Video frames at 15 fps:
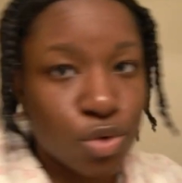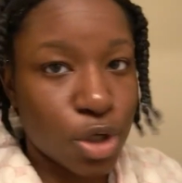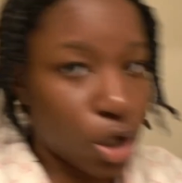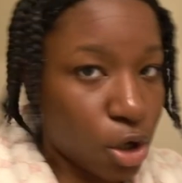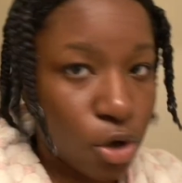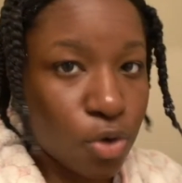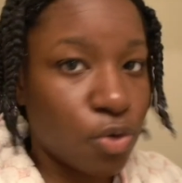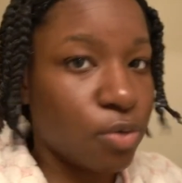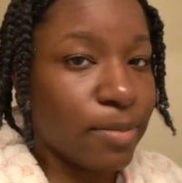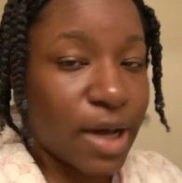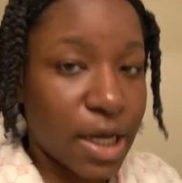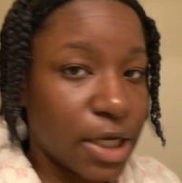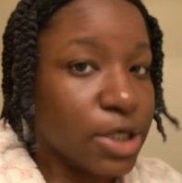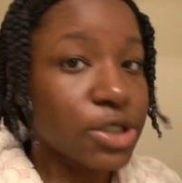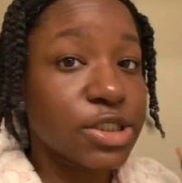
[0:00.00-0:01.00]
know
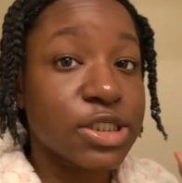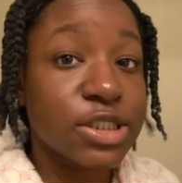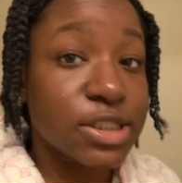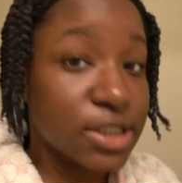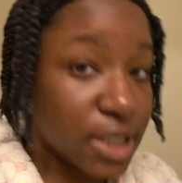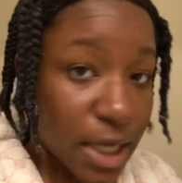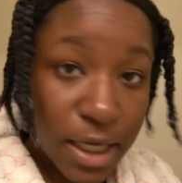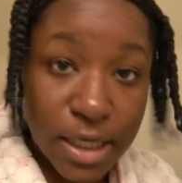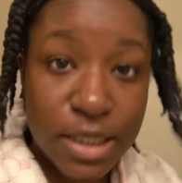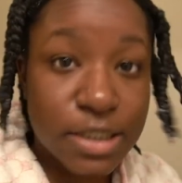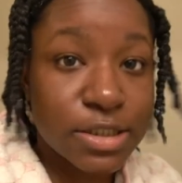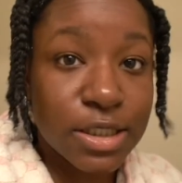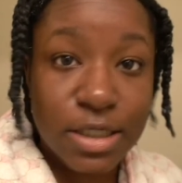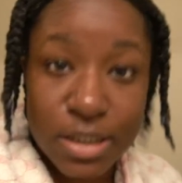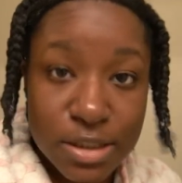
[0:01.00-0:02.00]
my hair
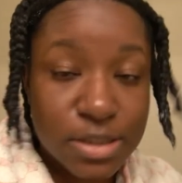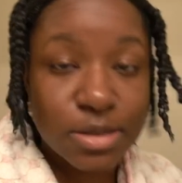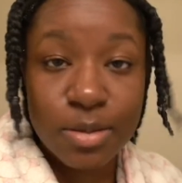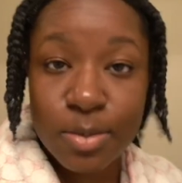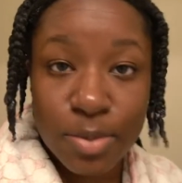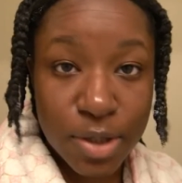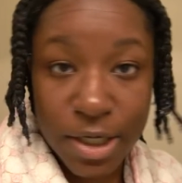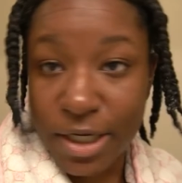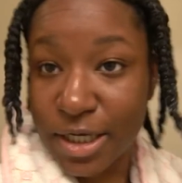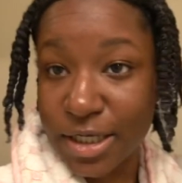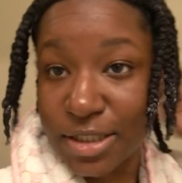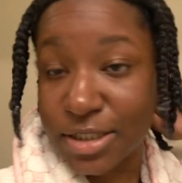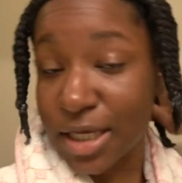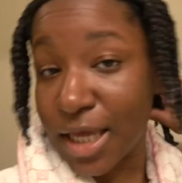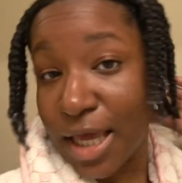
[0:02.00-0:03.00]
stays in some
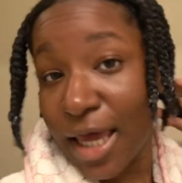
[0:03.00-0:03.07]
braids.